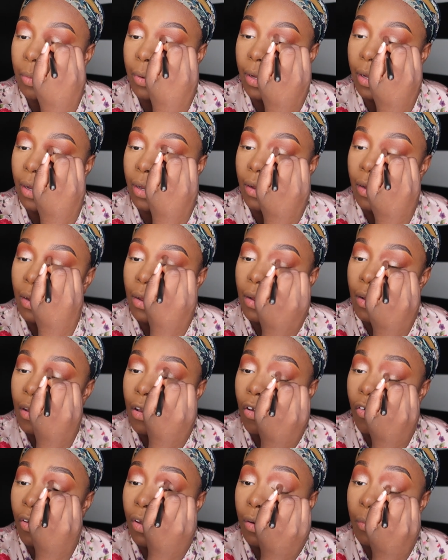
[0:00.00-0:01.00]
But
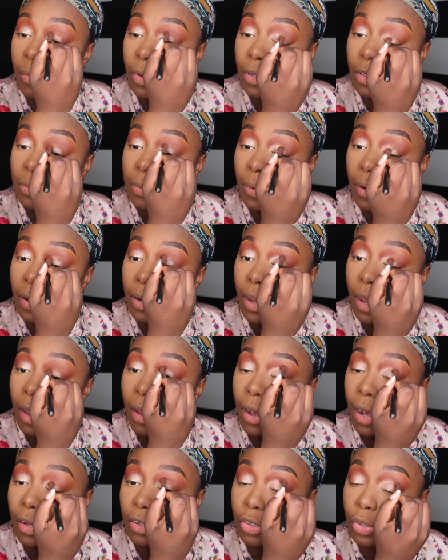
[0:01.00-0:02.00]
for the most part, y'all,
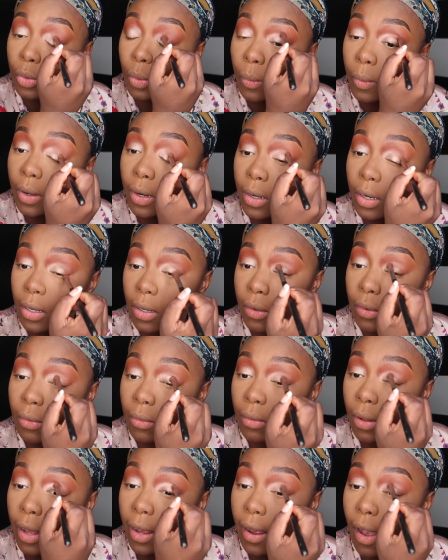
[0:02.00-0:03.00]
I swear to
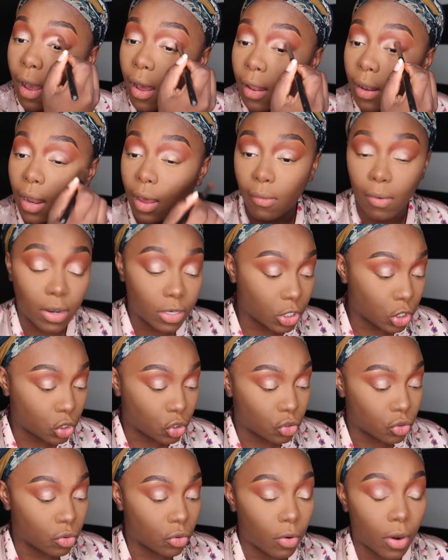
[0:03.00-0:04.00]
you, like all I watch is
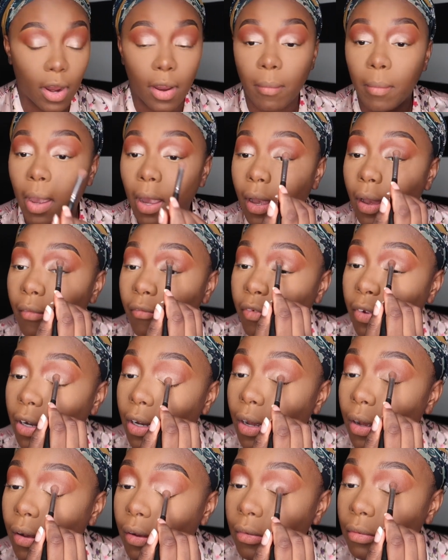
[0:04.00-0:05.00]
true crime makeup
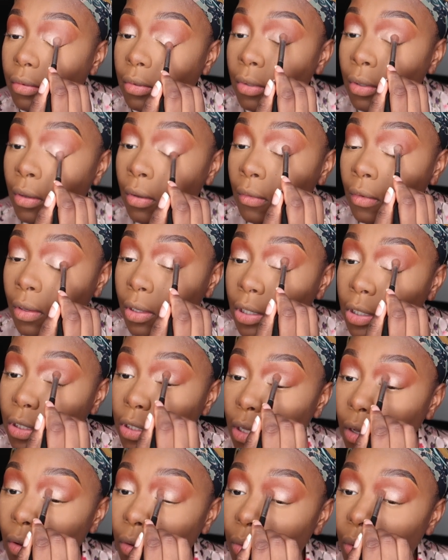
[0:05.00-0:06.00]
videos.
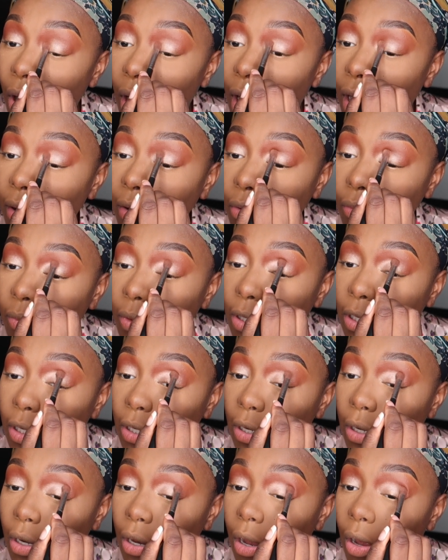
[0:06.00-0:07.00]
So I don't really
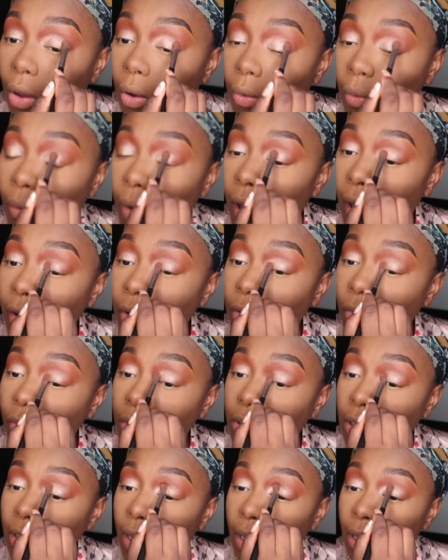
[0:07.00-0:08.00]
know. I do
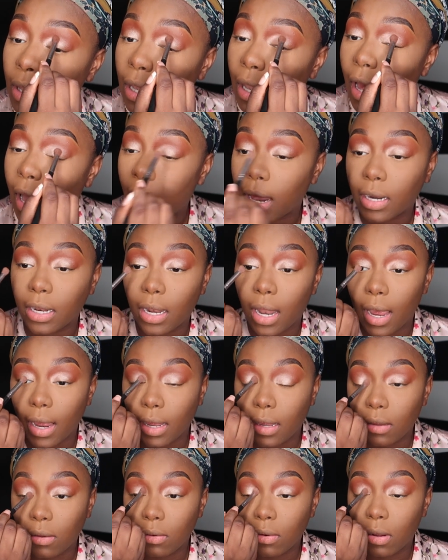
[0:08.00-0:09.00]
see a lot of
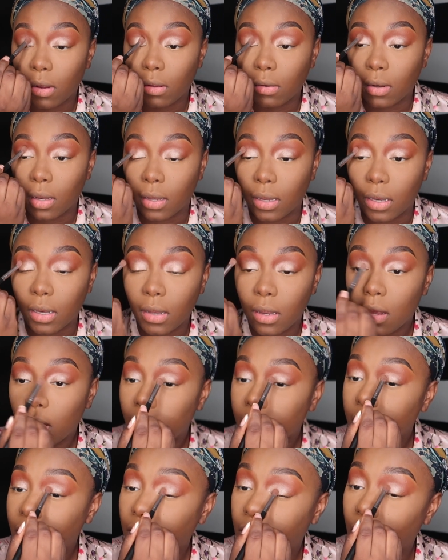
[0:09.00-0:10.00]
like, you know, the
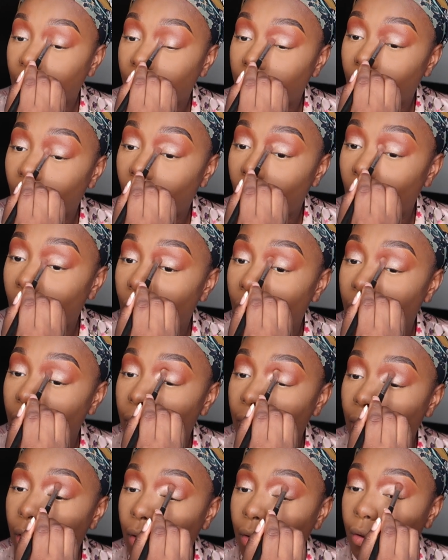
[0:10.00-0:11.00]
stuff
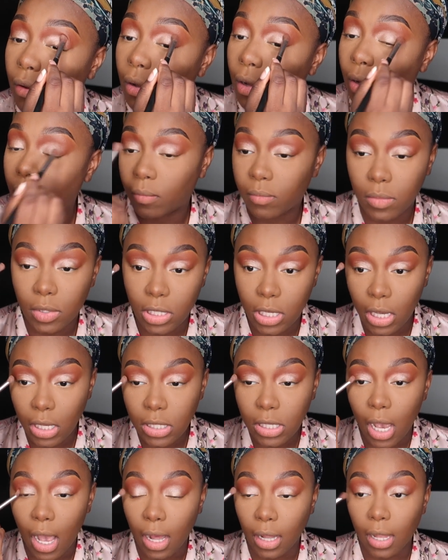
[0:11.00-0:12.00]
on um,
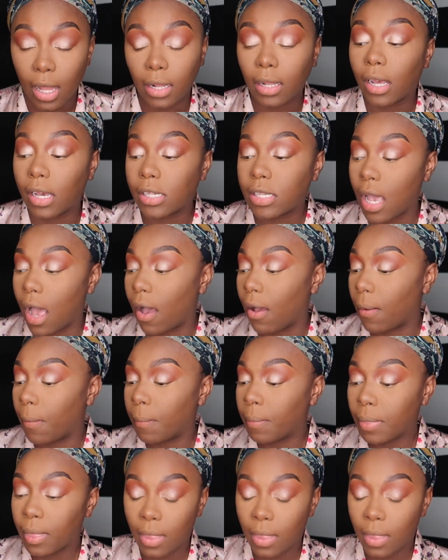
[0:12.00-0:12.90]
TikTok. Like that's how.